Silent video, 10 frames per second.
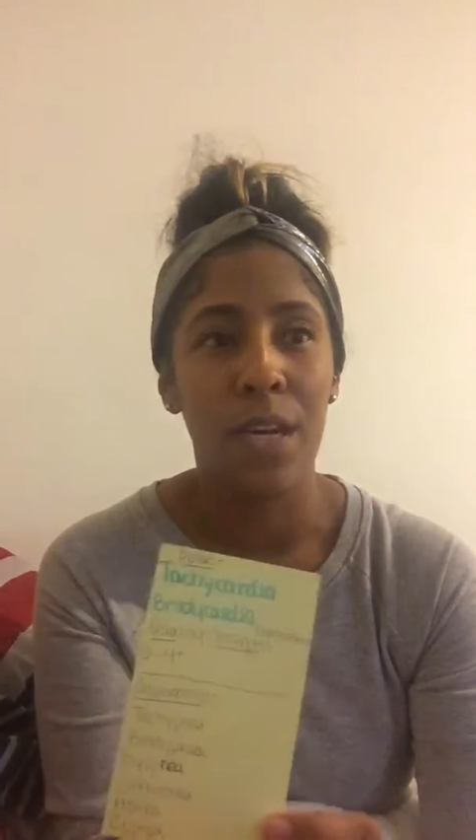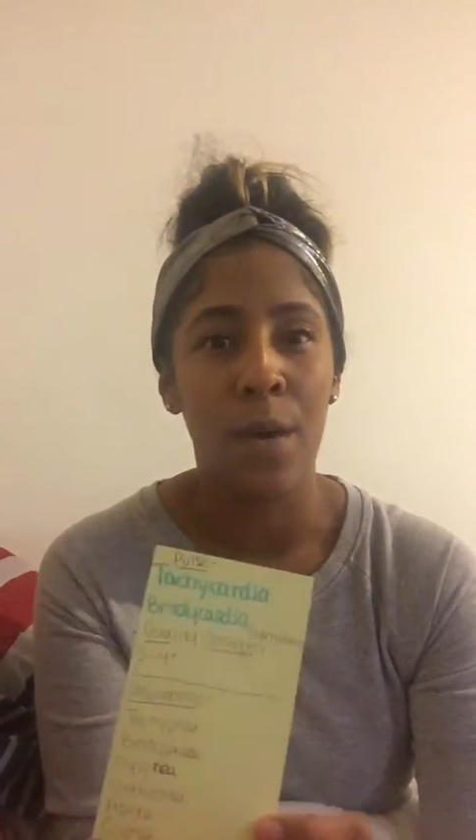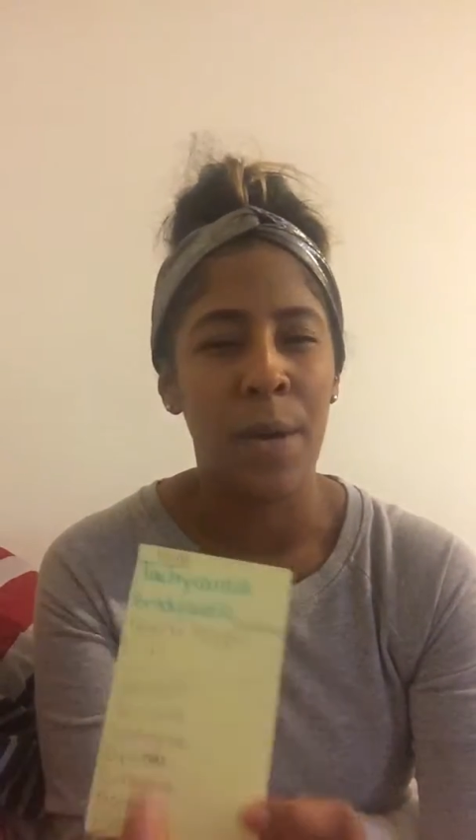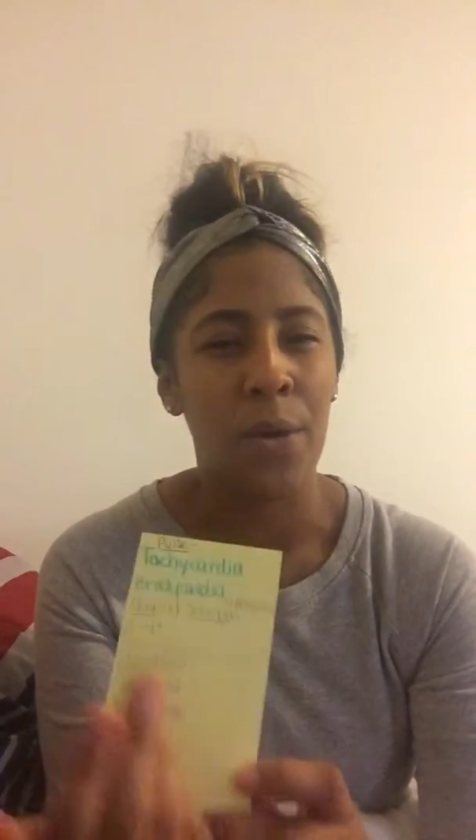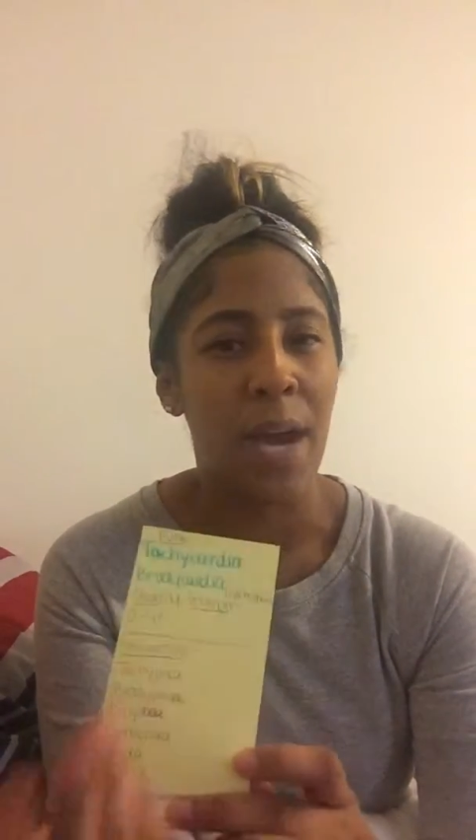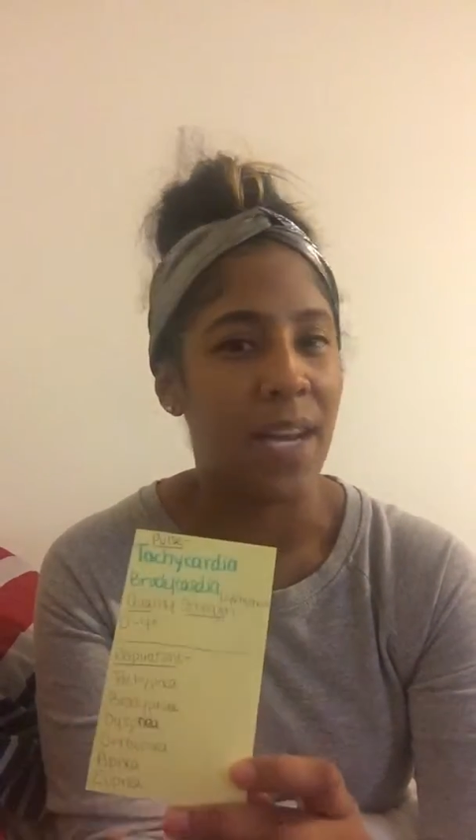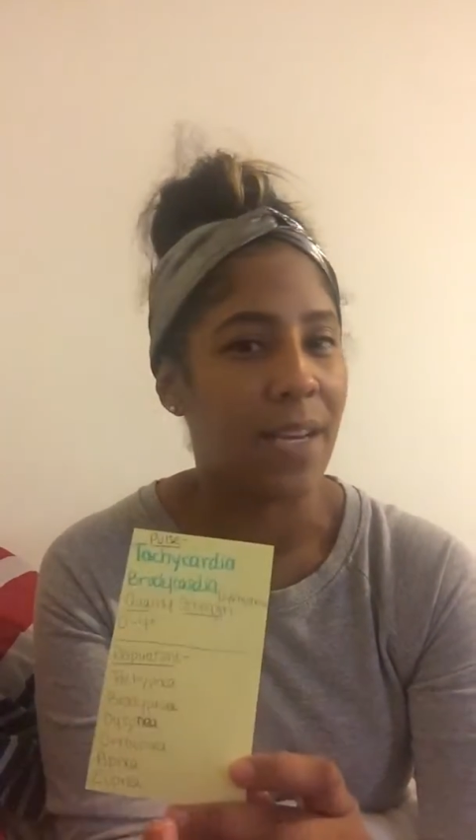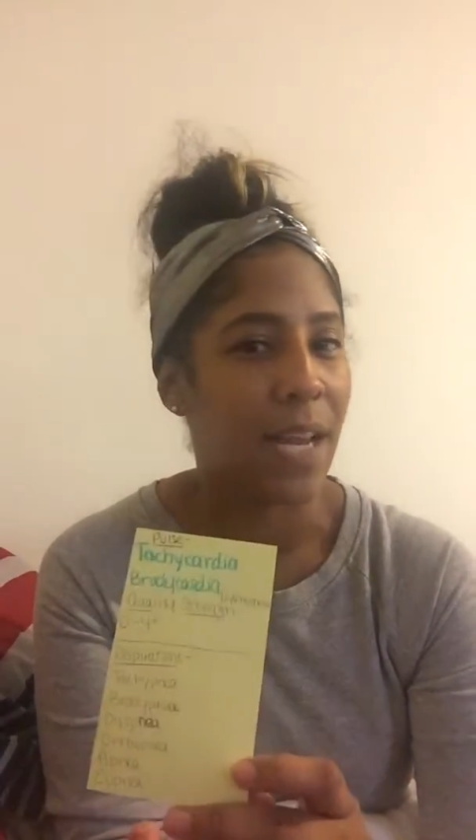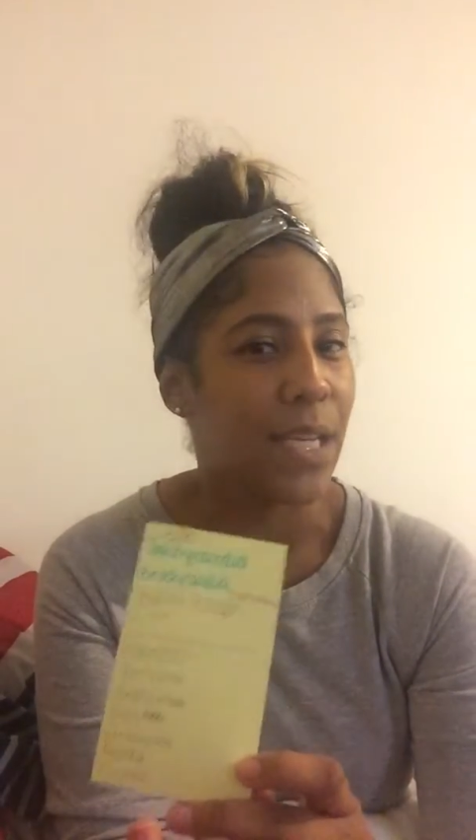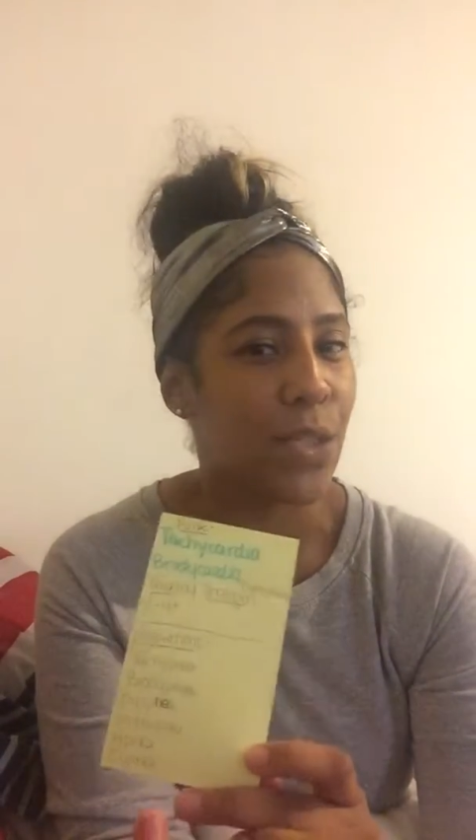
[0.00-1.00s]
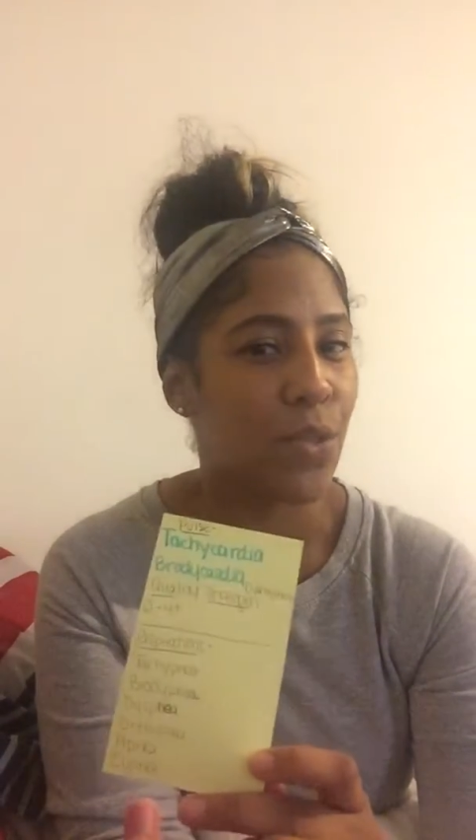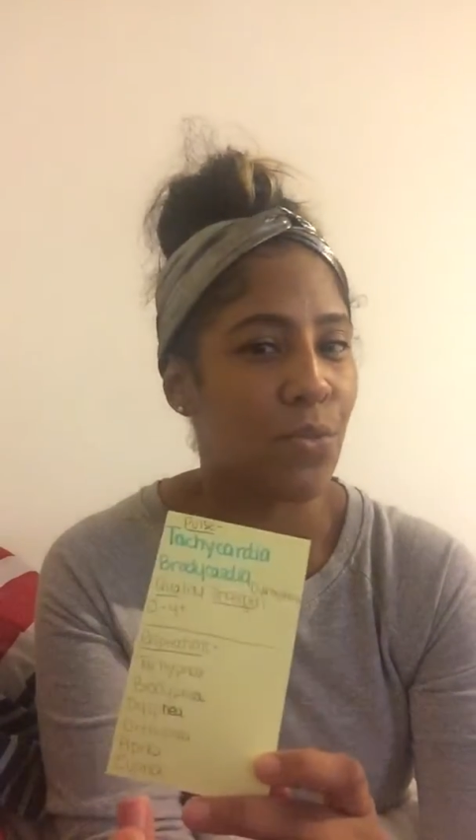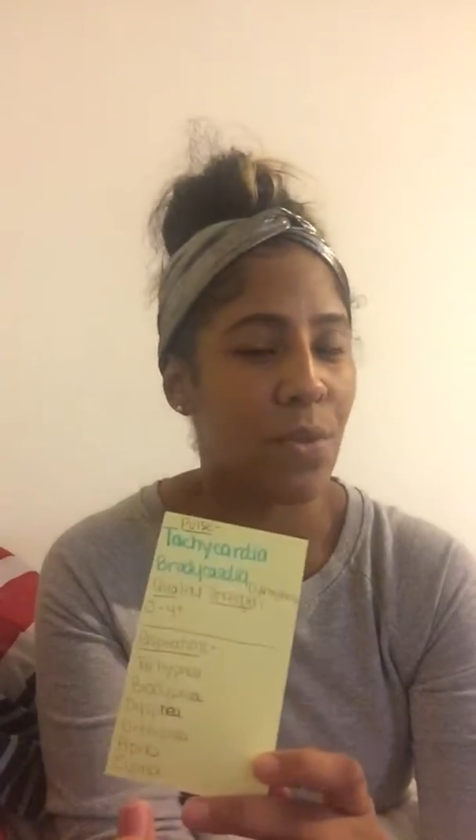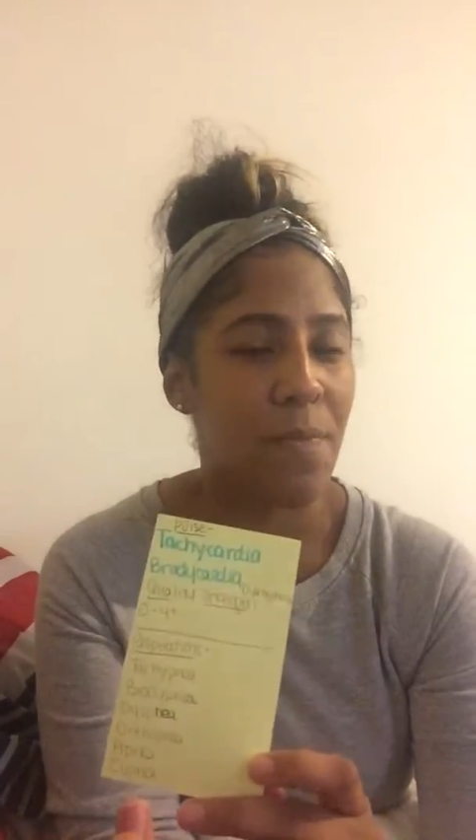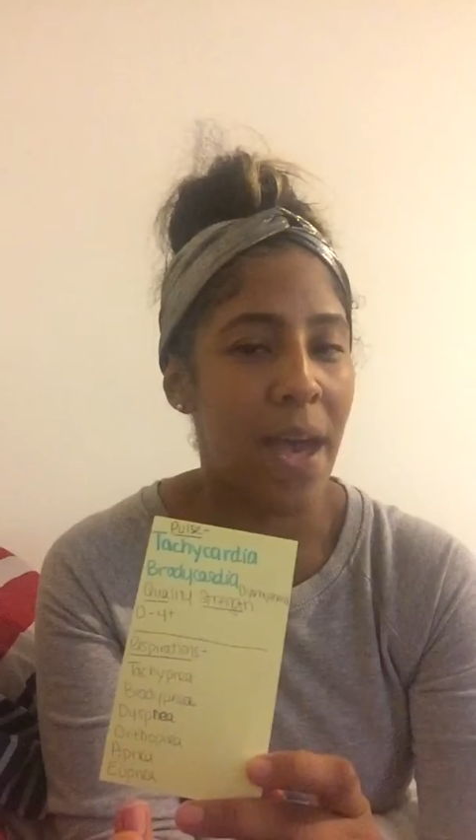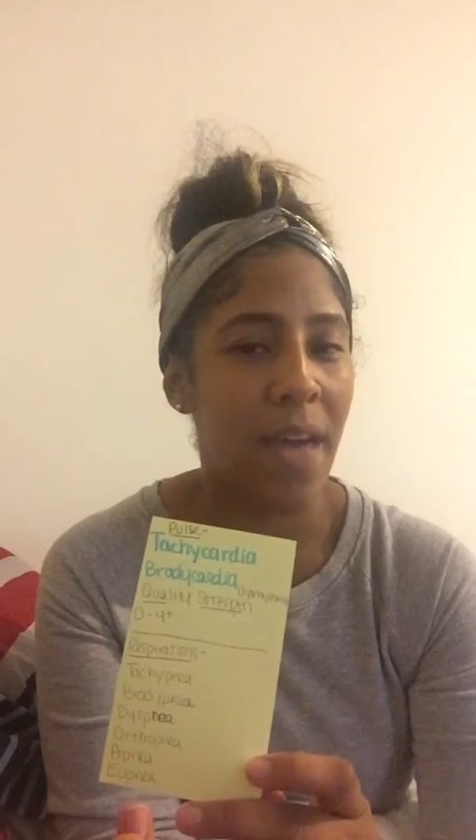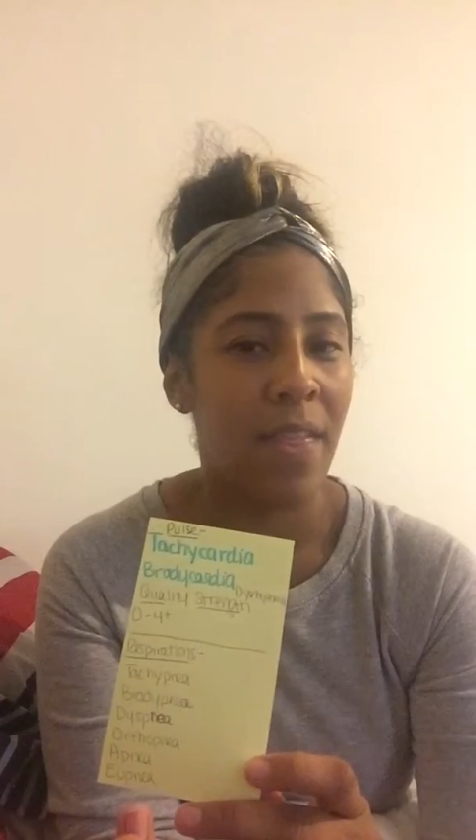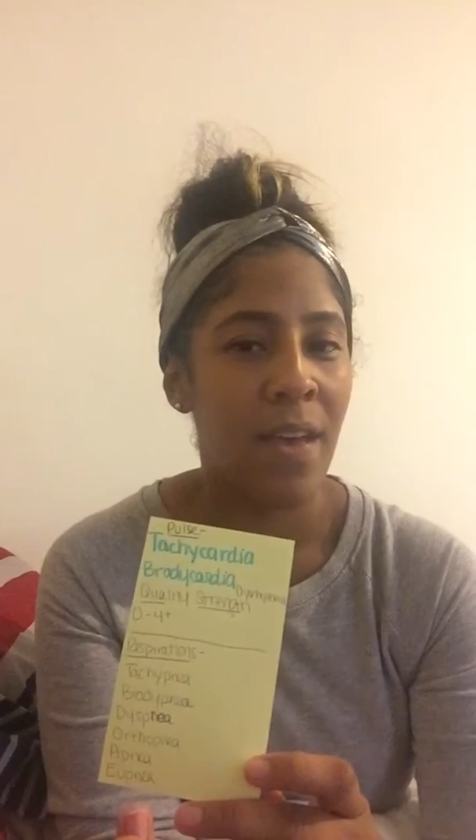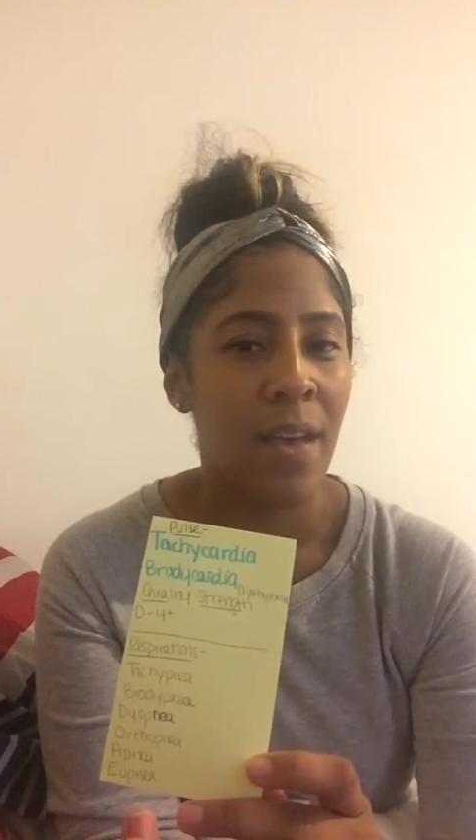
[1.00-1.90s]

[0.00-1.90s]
I know I had a lot of issues with math